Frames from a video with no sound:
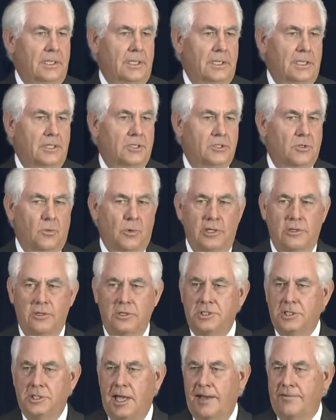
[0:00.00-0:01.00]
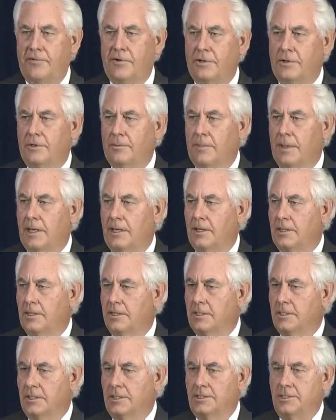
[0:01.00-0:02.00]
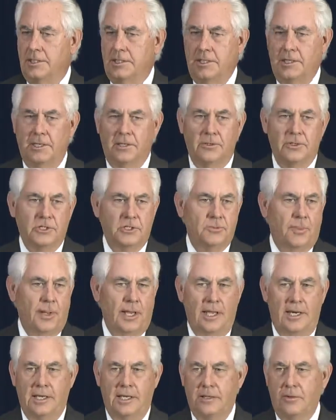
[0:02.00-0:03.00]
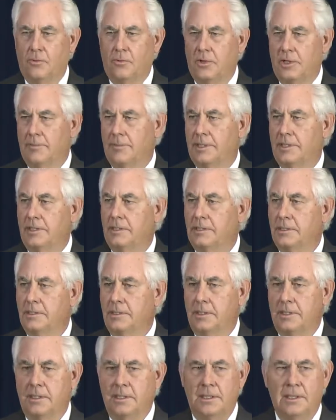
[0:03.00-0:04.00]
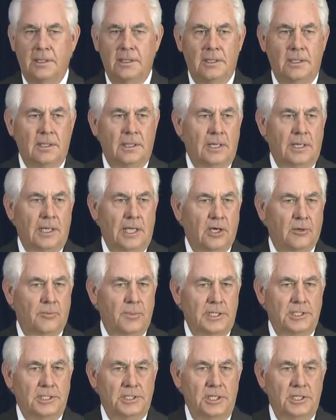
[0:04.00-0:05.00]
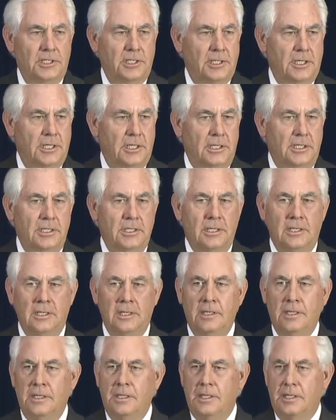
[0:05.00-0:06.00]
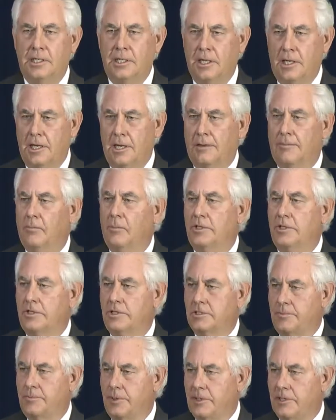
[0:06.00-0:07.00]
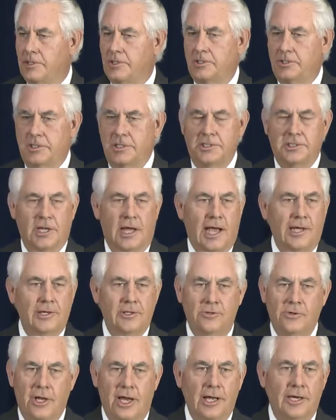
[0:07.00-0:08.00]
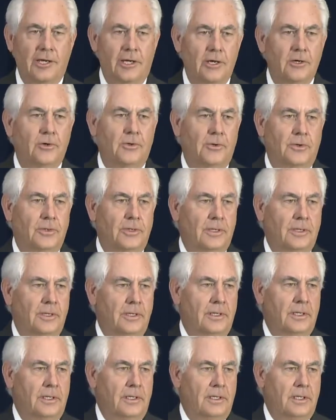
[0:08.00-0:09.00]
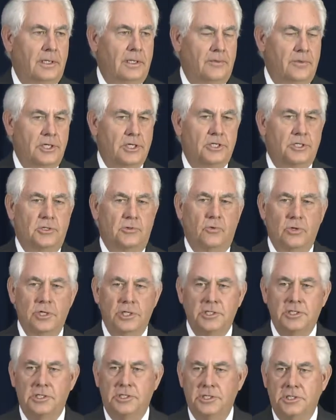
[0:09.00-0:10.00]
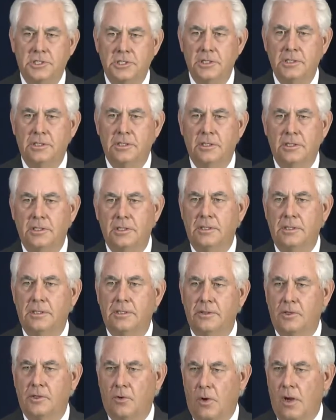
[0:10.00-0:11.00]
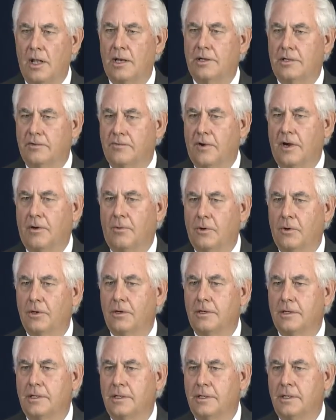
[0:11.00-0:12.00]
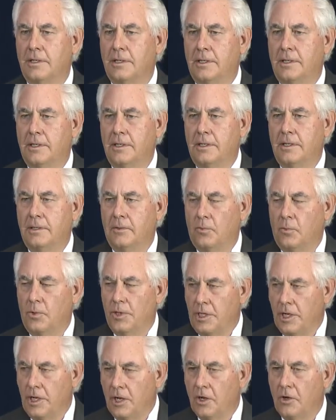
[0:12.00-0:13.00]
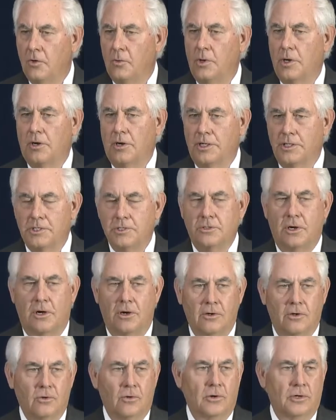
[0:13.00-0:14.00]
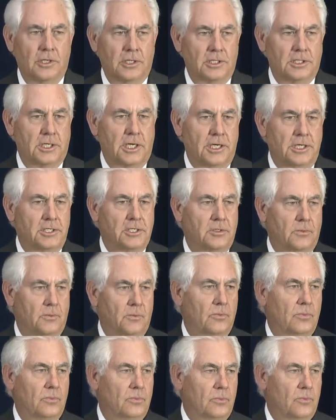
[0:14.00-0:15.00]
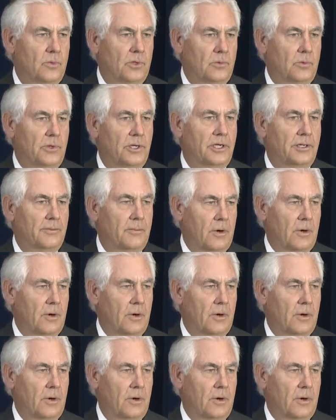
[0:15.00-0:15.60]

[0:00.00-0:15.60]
And so whether it's African American, Latino, Hispanic, women, LBGT, come with experiences I do not know. This enriches the quality of our work. We know we are a stronger organization when we